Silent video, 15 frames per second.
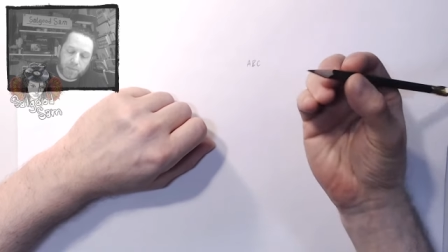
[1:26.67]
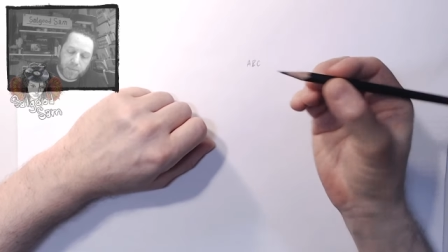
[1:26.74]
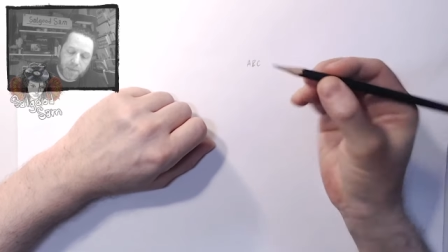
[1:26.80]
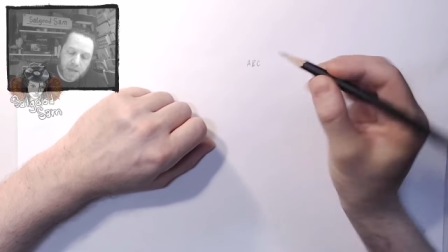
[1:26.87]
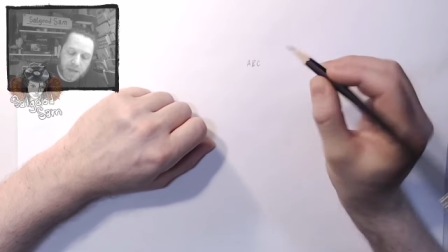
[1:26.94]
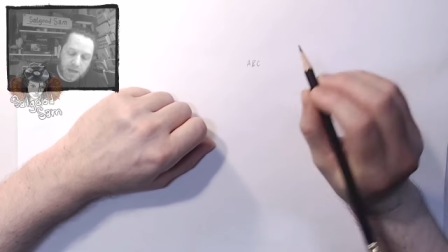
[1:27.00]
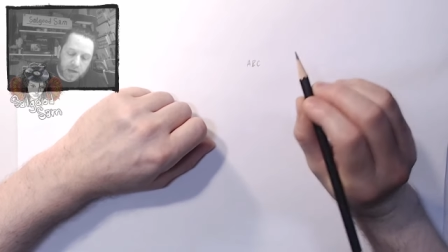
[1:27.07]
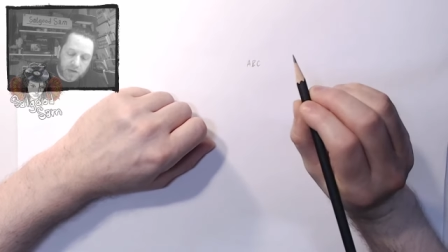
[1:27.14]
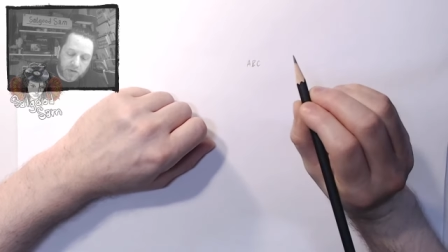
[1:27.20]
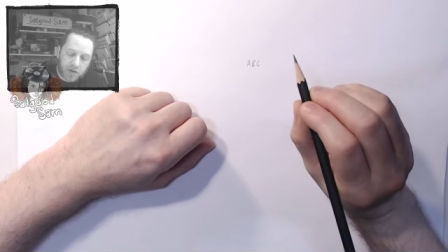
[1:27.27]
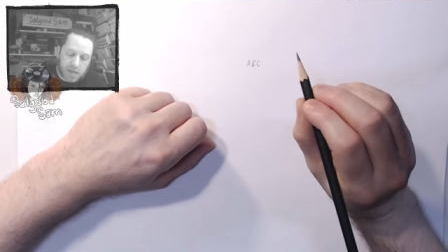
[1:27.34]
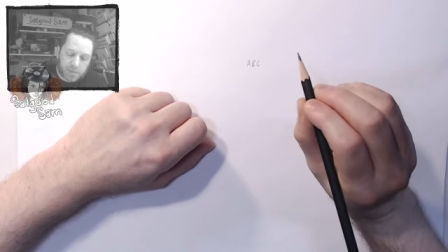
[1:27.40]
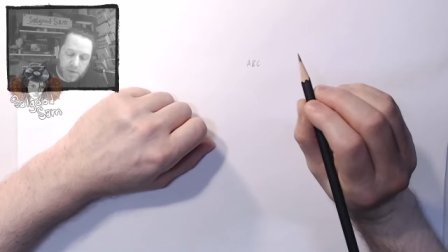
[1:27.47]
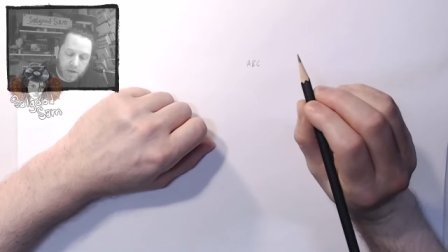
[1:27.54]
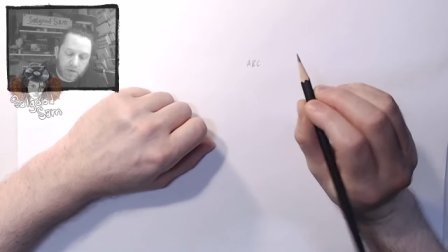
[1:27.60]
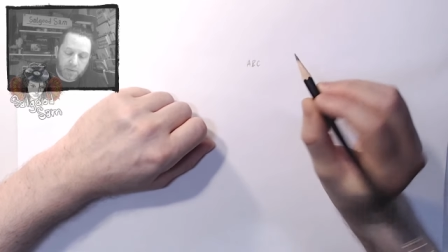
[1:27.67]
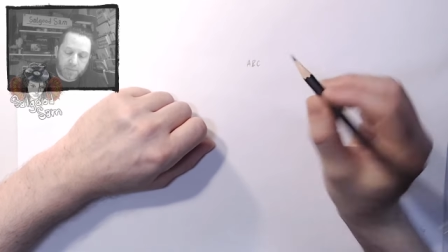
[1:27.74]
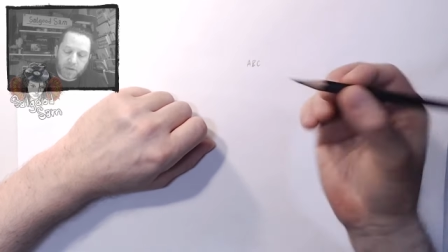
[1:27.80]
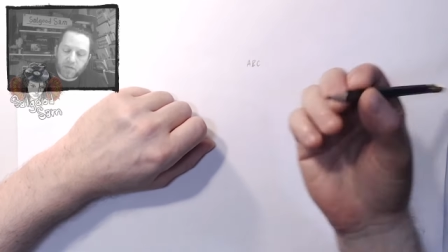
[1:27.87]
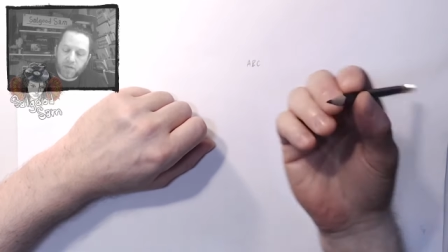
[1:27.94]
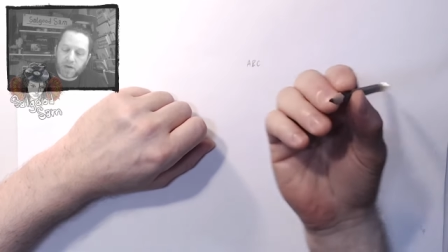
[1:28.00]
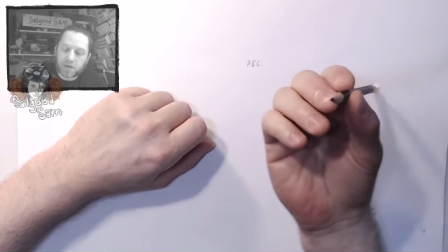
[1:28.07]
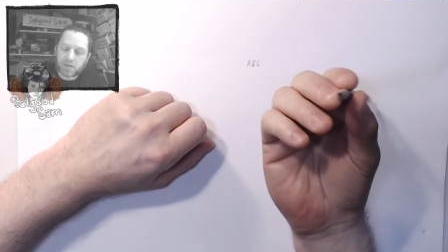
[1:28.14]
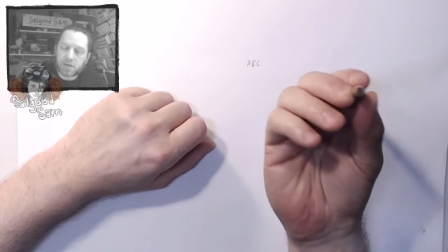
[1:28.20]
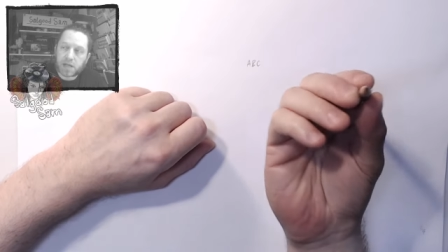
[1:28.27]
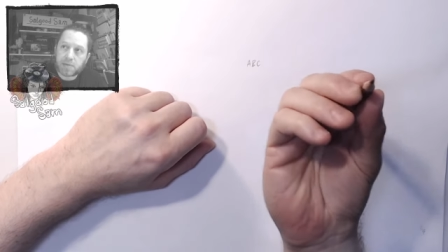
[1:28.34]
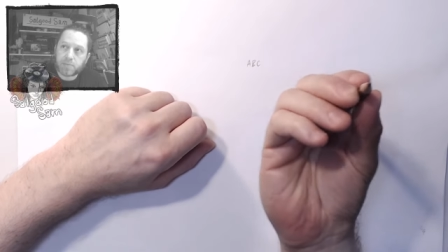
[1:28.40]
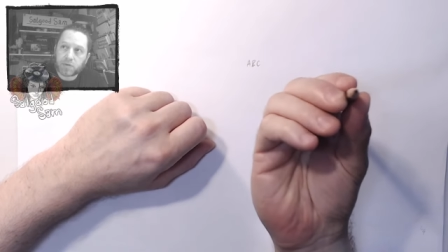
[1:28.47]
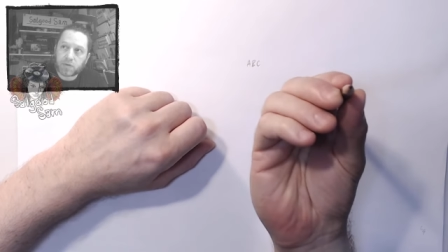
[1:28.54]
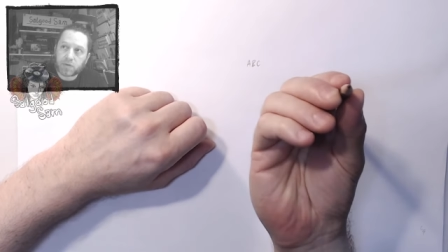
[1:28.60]
being in a tripod grip, it's very
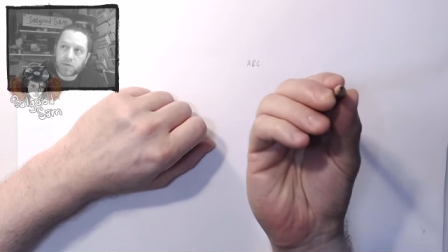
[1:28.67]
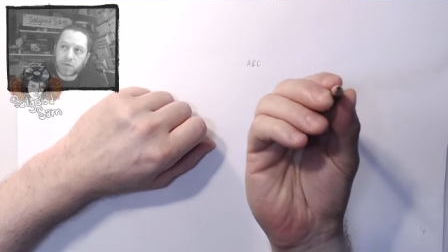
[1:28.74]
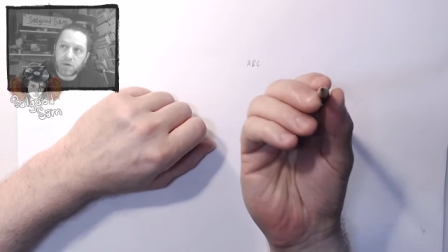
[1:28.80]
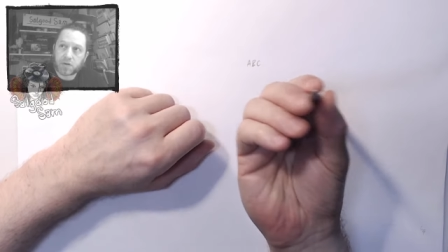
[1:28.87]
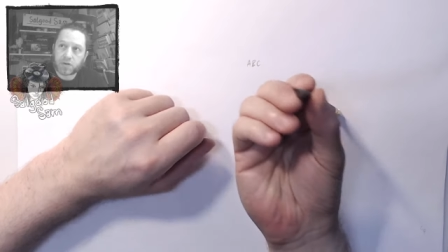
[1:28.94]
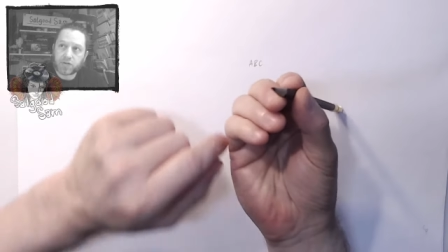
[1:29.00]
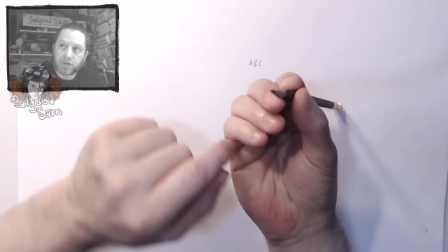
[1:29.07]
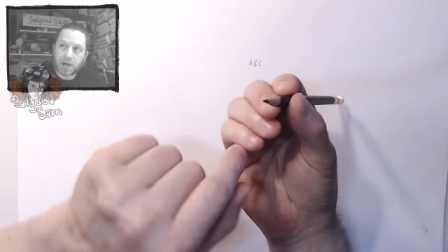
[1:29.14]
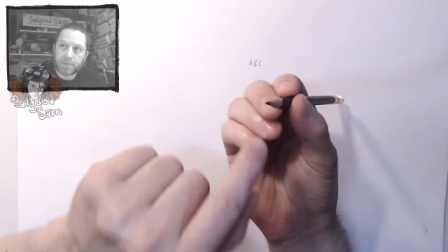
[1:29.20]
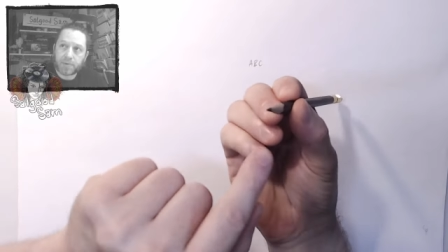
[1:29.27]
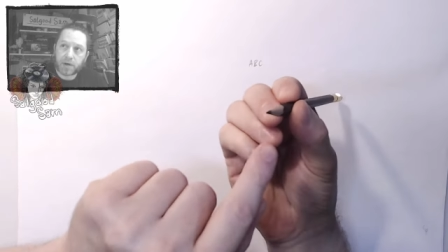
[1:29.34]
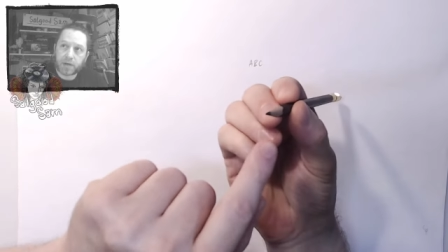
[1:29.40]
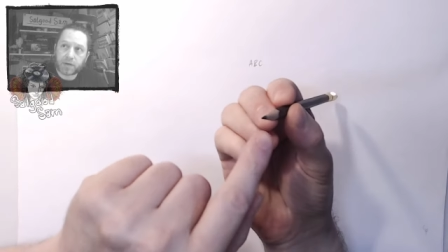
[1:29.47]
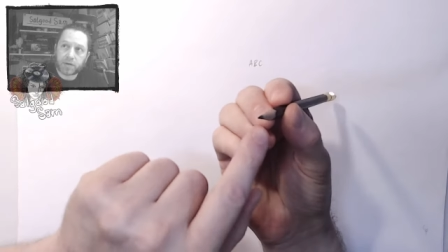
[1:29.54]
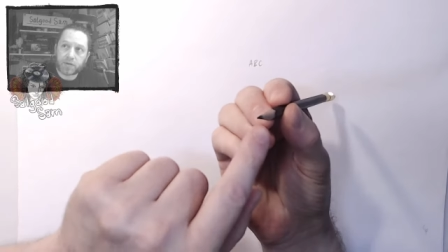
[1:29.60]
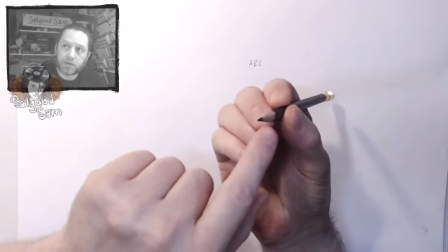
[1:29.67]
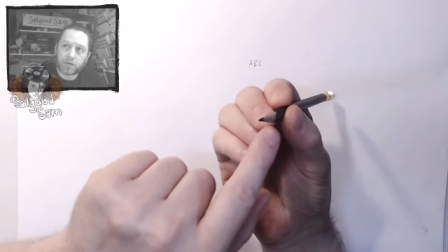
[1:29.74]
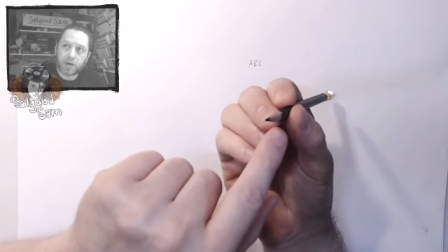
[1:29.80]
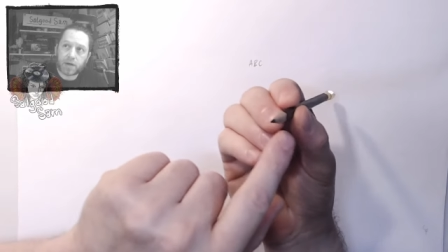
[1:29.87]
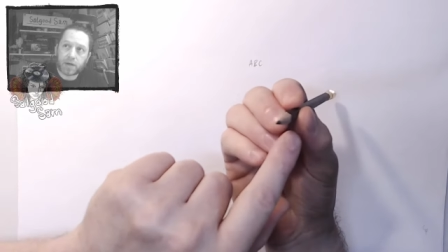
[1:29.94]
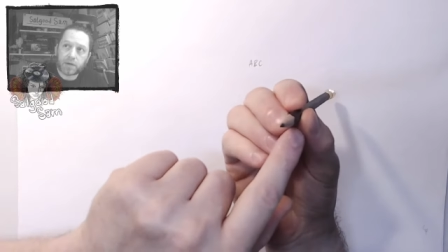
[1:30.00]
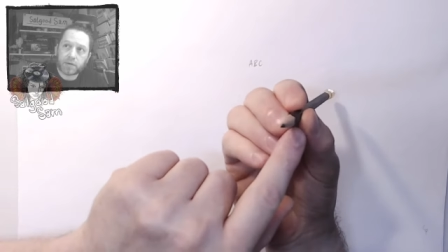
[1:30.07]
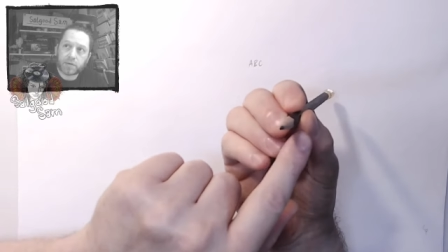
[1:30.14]
stable, so it's called a tripod because you've got